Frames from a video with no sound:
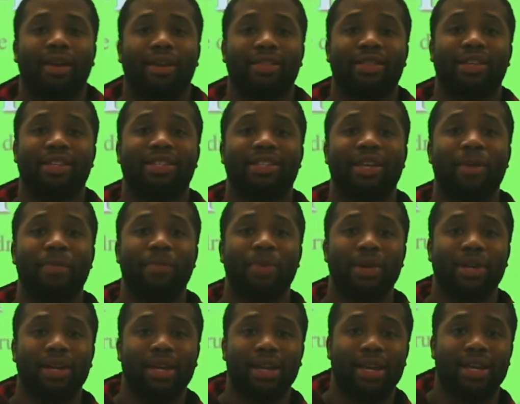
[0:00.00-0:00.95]
The
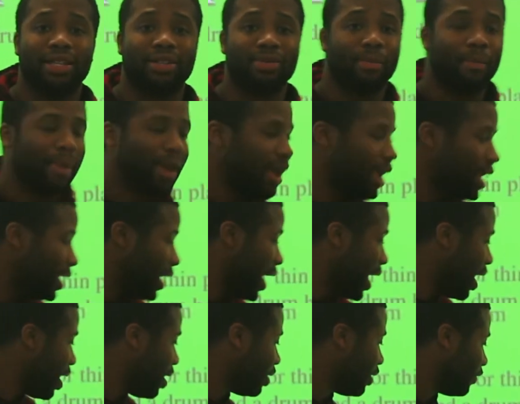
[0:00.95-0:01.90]
timpani is made
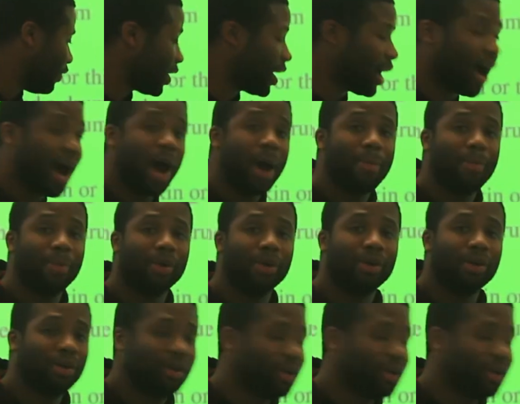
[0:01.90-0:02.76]
out of copper.